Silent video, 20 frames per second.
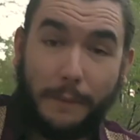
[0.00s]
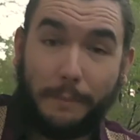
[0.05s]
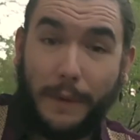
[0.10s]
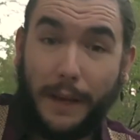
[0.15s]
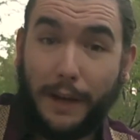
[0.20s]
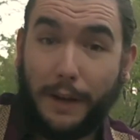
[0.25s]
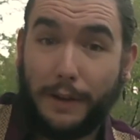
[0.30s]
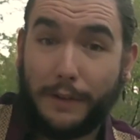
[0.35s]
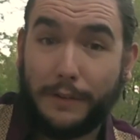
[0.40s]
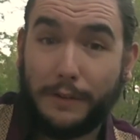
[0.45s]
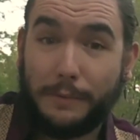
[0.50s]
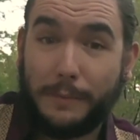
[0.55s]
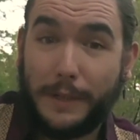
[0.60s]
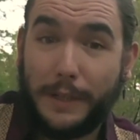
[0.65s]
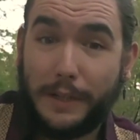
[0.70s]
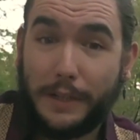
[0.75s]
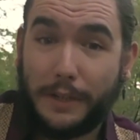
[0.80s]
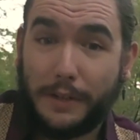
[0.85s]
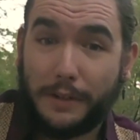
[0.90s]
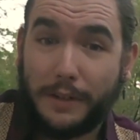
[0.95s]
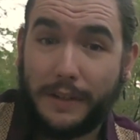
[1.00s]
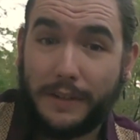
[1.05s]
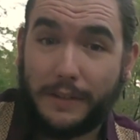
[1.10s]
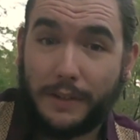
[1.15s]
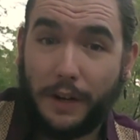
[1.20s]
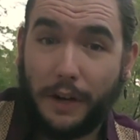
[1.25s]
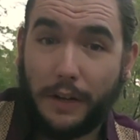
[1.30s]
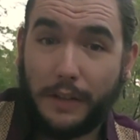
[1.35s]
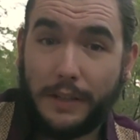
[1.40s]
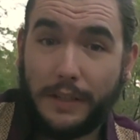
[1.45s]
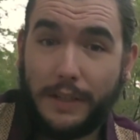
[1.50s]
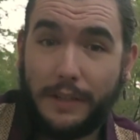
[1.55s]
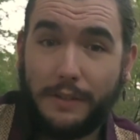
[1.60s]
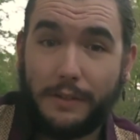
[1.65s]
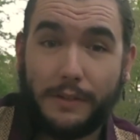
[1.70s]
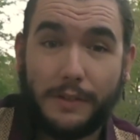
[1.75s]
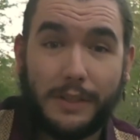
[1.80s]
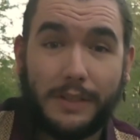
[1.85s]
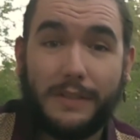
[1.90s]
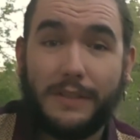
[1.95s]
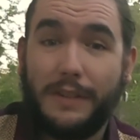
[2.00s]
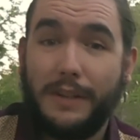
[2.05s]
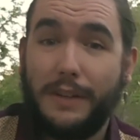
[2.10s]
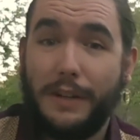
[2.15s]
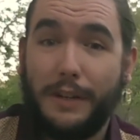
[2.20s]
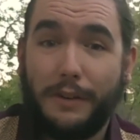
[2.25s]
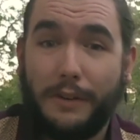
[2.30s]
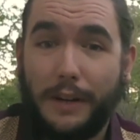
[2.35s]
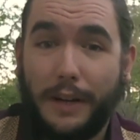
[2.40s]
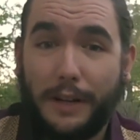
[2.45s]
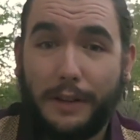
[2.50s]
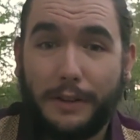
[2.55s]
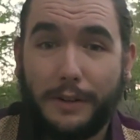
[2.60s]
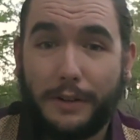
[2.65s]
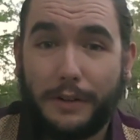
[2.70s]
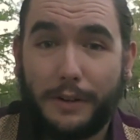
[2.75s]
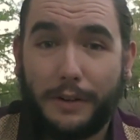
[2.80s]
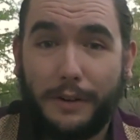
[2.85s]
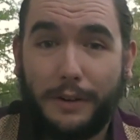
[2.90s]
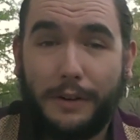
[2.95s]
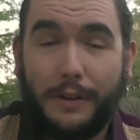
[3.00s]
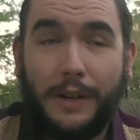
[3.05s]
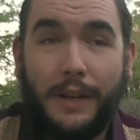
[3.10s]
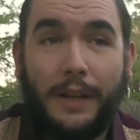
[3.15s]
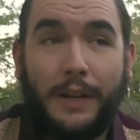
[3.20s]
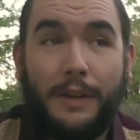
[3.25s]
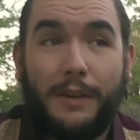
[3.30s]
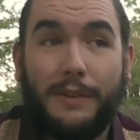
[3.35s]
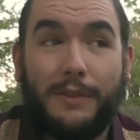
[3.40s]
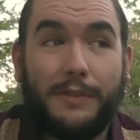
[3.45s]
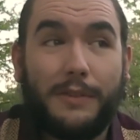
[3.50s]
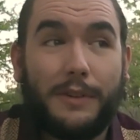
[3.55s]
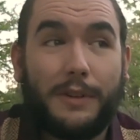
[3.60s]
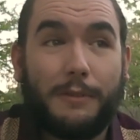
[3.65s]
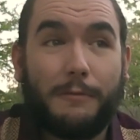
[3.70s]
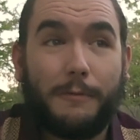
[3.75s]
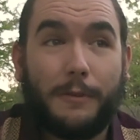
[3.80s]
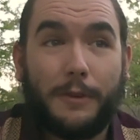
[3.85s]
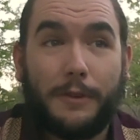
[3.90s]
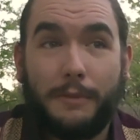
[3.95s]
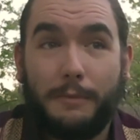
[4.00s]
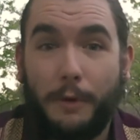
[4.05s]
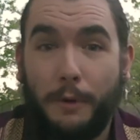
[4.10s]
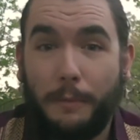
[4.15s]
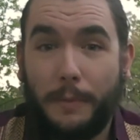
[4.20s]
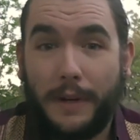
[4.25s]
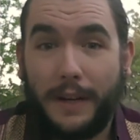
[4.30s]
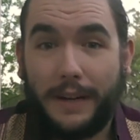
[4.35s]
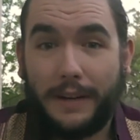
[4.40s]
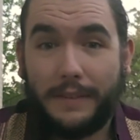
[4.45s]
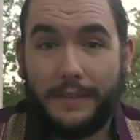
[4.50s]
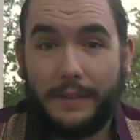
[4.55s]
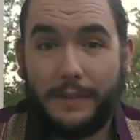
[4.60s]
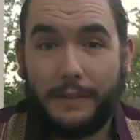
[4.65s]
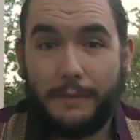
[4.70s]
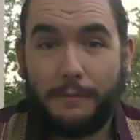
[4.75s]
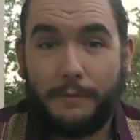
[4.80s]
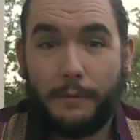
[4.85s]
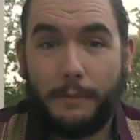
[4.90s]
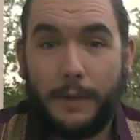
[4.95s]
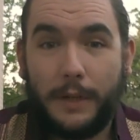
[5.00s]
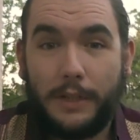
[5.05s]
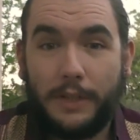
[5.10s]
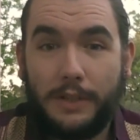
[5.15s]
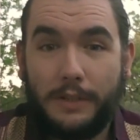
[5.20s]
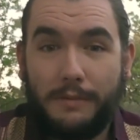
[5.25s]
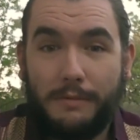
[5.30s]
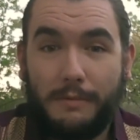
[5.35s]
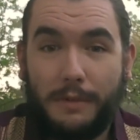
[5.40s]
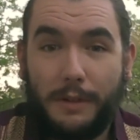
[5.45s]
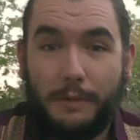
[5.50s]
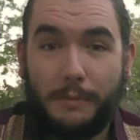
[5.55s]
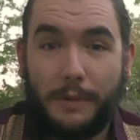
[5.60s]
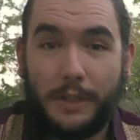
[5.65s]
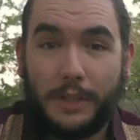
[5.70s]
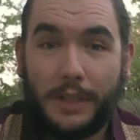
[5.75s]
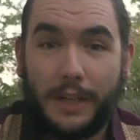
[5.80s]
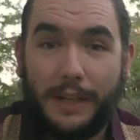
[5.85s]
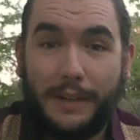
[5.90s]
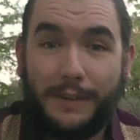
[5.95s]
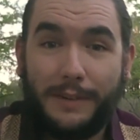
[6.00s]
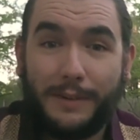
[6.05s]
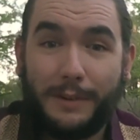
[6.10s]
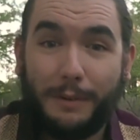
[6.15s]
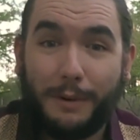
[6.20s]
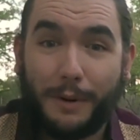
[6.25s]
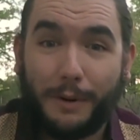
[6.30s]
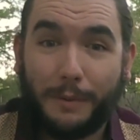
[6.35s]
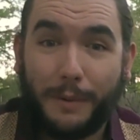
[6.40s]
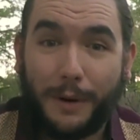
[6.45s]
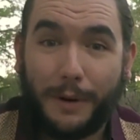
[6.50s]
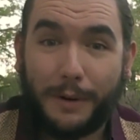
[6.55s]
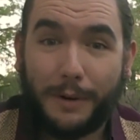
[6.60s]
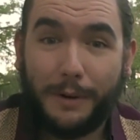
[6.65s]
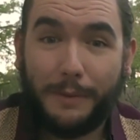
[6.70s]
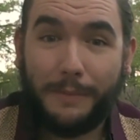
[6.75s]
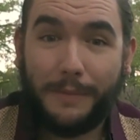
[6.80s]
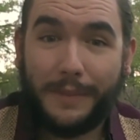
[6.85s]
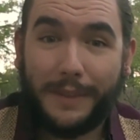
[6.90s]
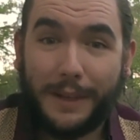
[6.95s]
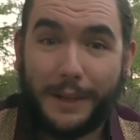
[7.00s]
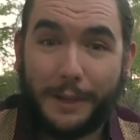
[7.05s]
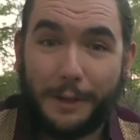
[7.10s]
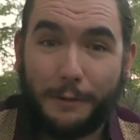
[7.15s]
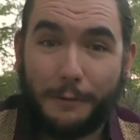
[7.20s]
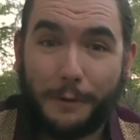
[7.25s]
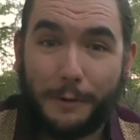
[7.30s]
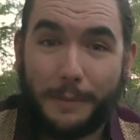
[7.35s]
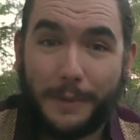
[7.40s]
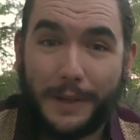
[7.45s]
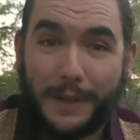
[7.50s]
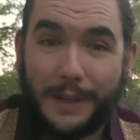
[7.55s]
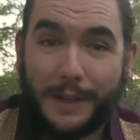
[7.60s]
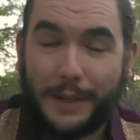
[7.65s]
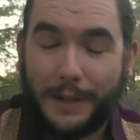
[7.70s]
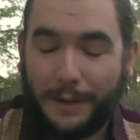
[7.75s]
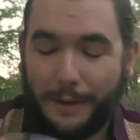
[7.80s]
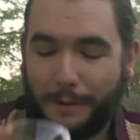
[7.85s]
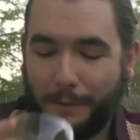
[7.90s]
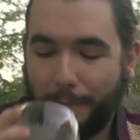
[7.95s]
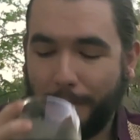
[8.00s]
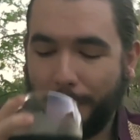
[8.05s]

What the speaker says: may also be a curious colleague or just an internet lurker who's looking for some open access information, in which case you are welcome. Thank you for being here.